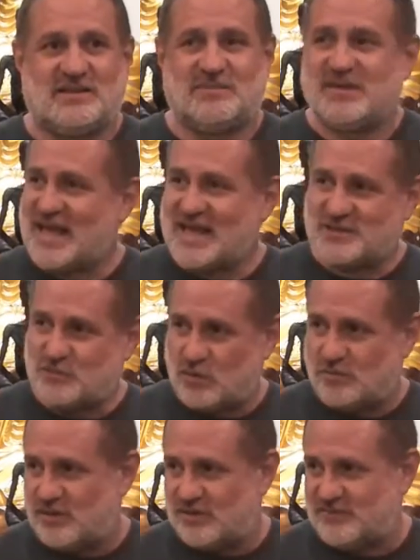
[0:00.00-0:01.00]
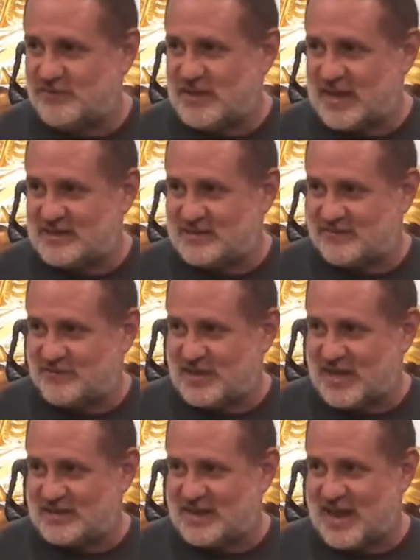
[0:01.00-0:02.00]
But yeah, it's normal for
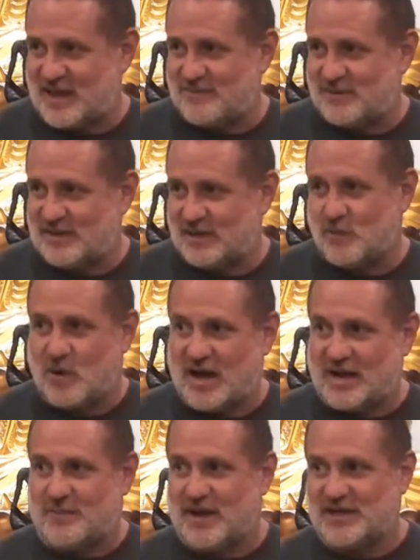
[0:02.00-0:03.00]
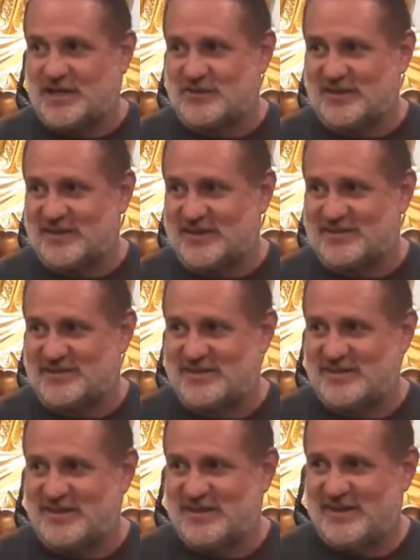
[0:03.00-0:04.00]
that to happen. Like, why am I doing
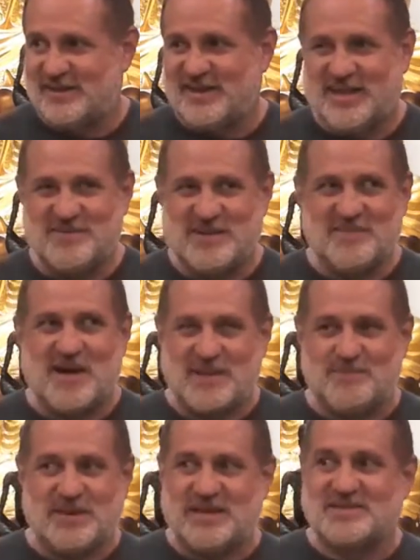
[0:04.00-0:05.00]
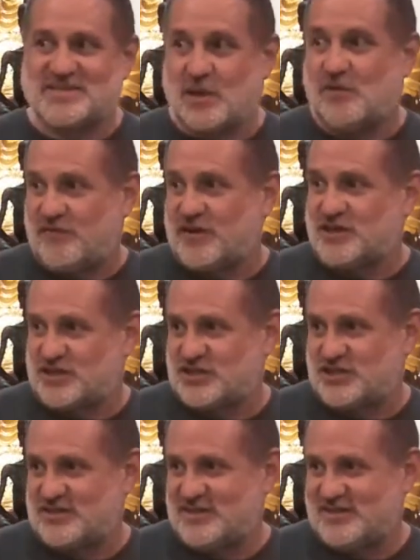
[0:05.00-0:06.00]
this? Am I being
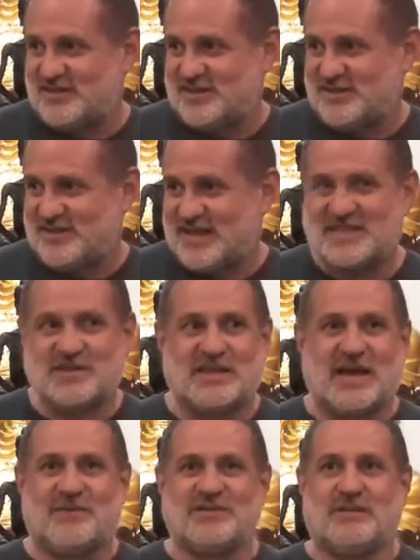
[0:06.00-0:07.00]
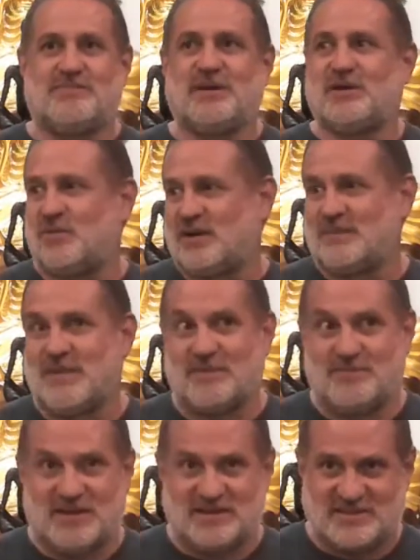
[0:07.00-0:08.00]
selfish? That was a big one. Am I
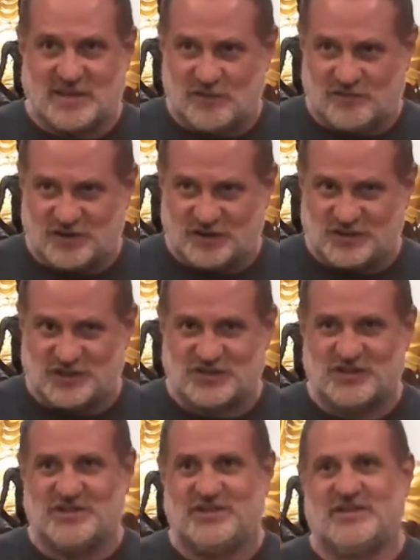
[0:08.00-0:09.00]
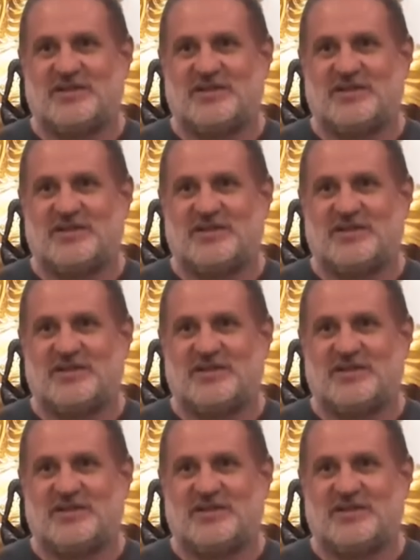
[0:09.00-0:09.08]
being selfish?